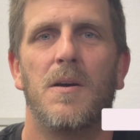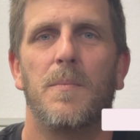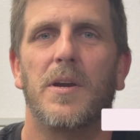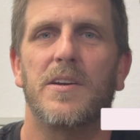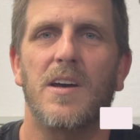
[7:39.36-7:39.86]

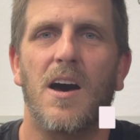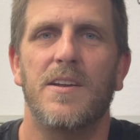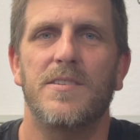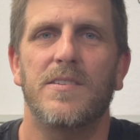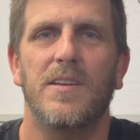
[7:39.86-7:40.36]
Because
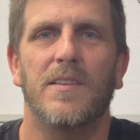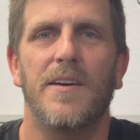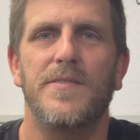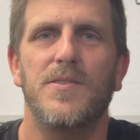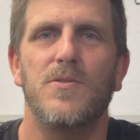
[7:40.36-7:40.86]
honestly,
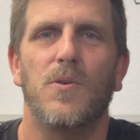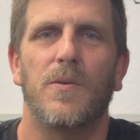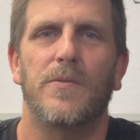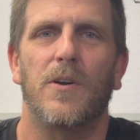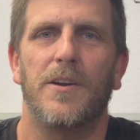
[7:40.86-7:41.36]
life's too
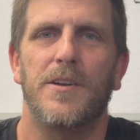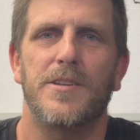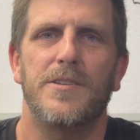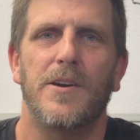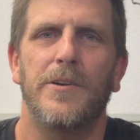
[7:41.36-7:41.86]
short for
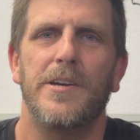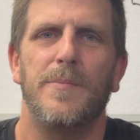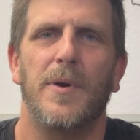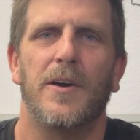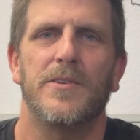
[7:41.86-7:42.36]
unnecessary
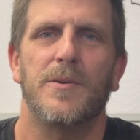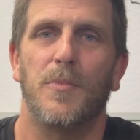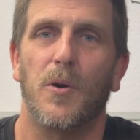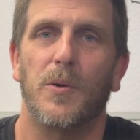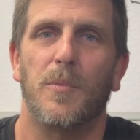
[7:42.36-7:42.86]
emails and
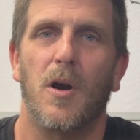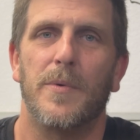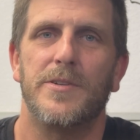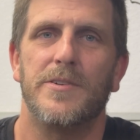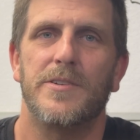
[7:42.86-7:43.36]
broken
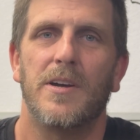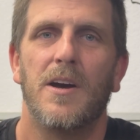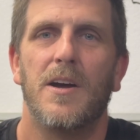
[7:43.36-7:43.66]
promises.